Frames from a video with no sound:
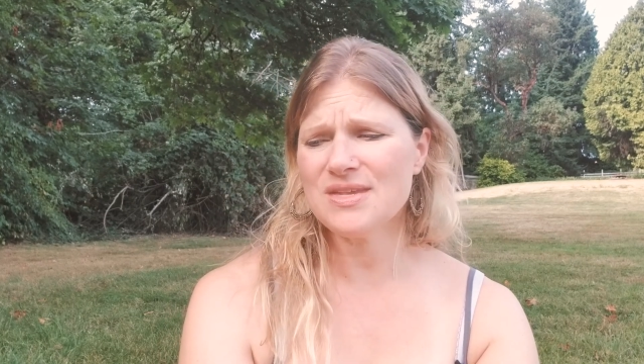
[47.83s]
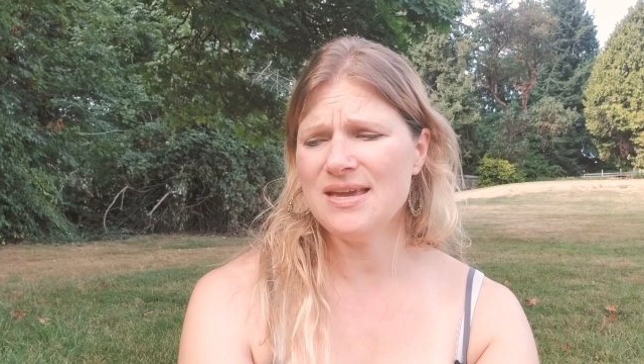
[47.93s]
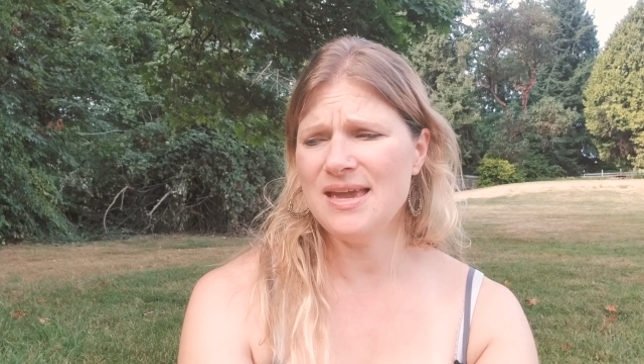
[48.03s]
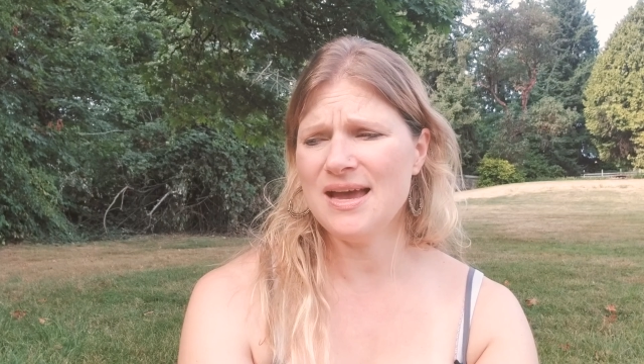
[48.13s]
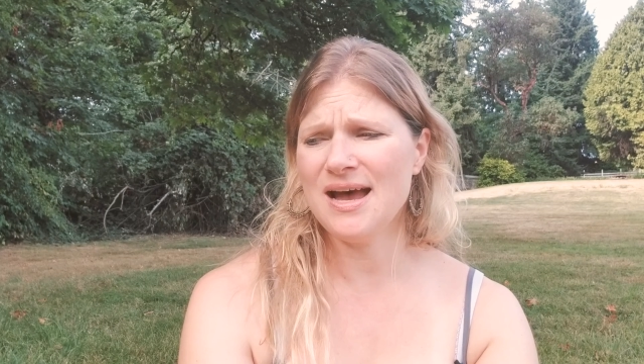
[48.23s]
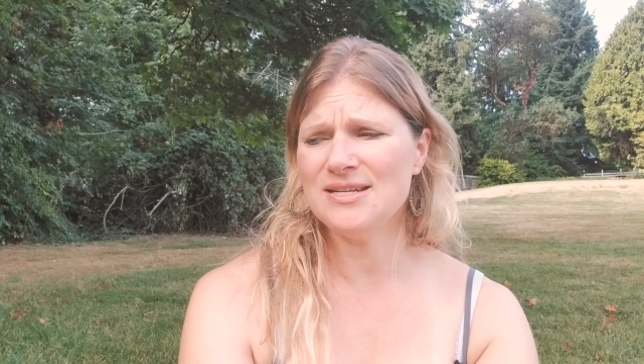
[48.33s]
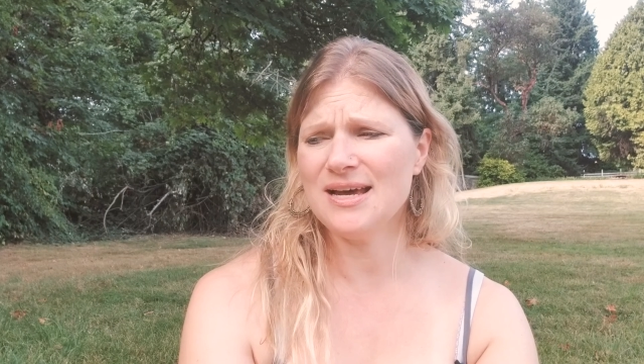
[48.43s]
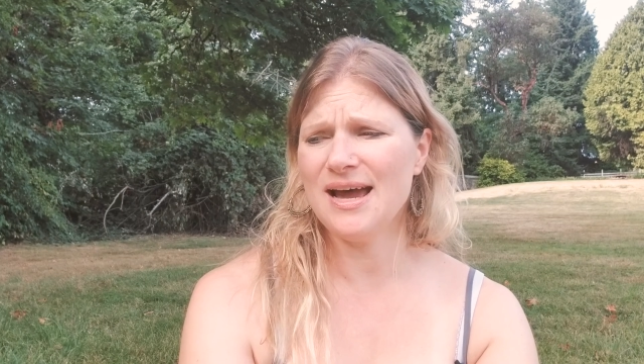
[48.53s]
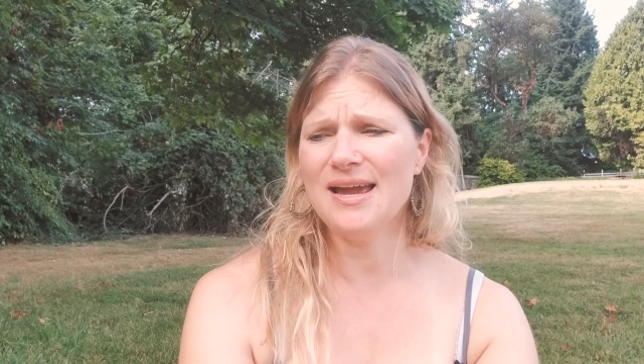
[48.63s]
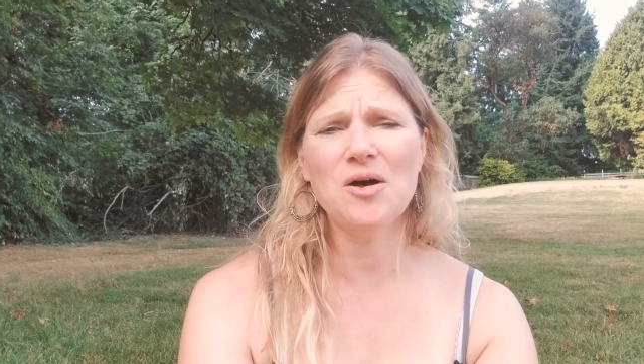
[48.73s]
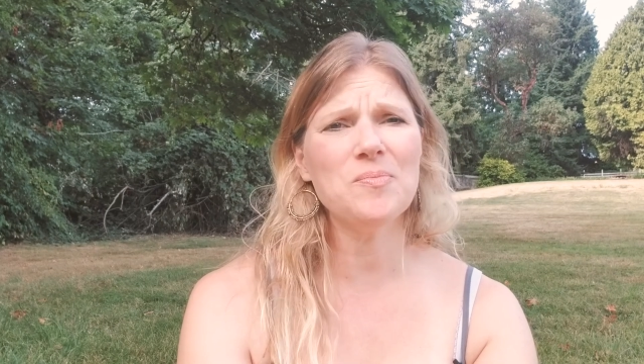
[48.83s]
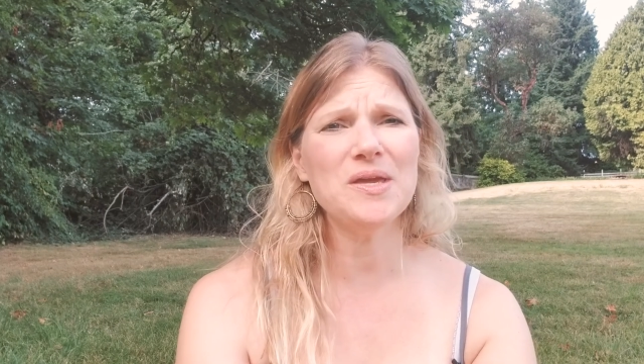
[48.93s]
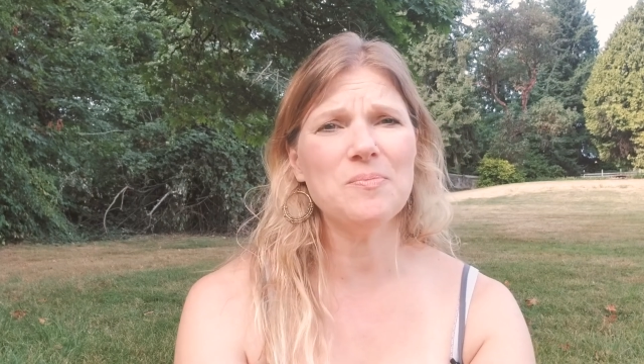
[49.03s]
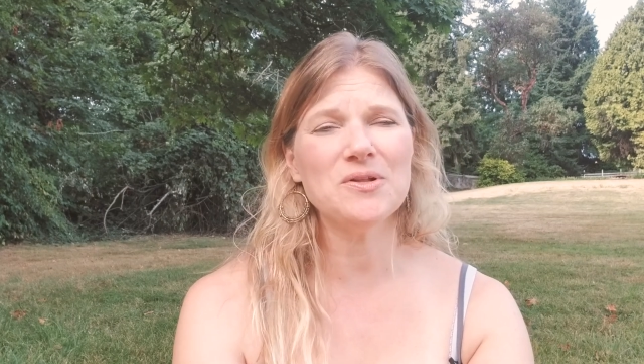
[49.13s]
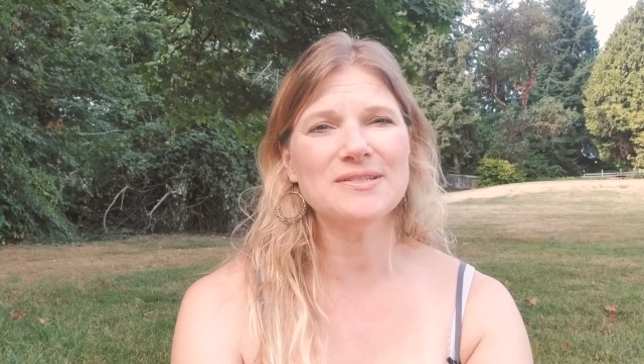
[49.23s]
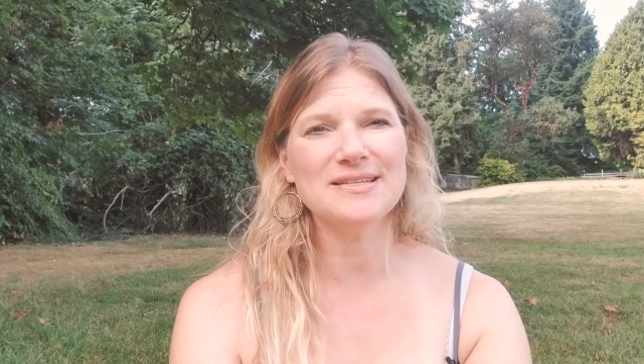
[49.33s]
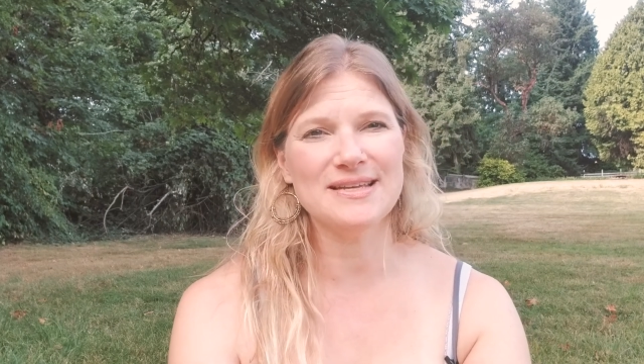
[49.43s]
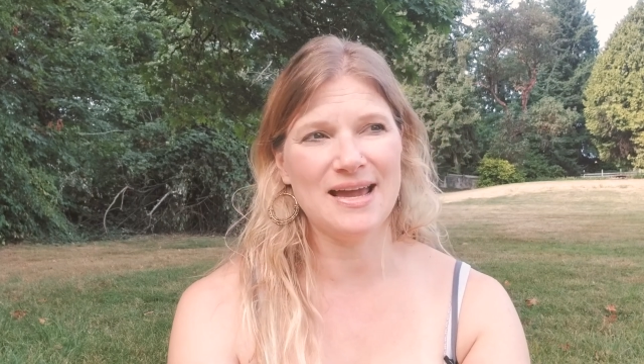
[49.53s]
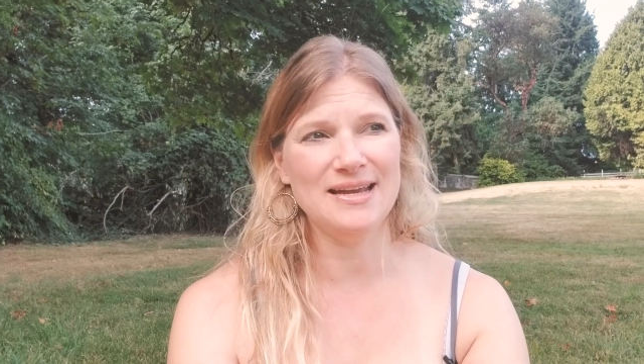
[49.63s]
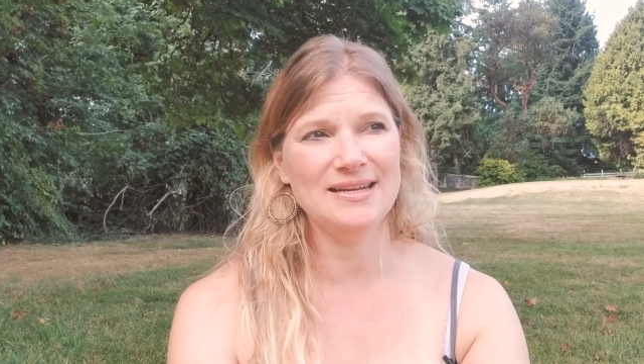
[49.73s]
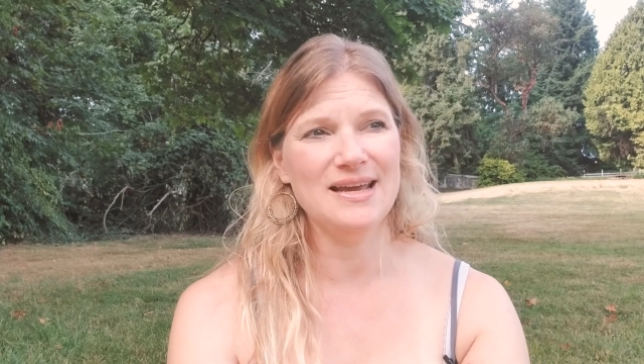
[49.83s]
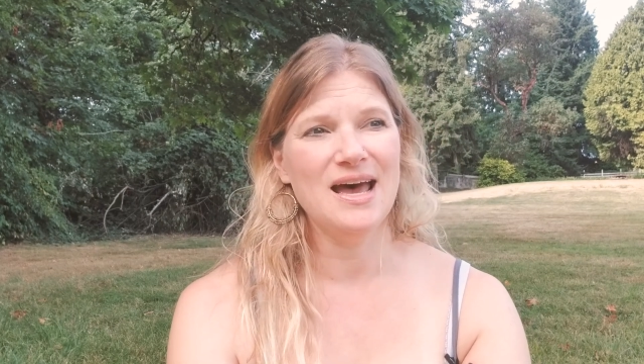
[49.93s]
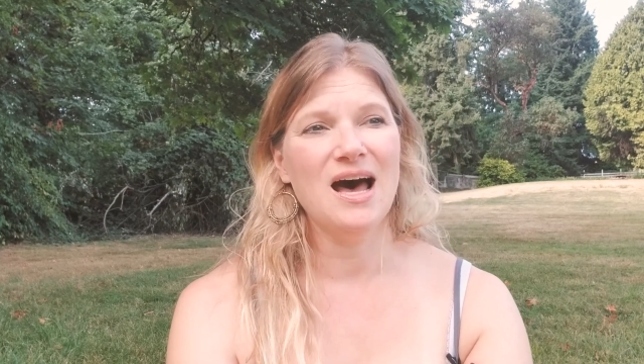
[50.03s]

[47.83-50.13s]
And I help people design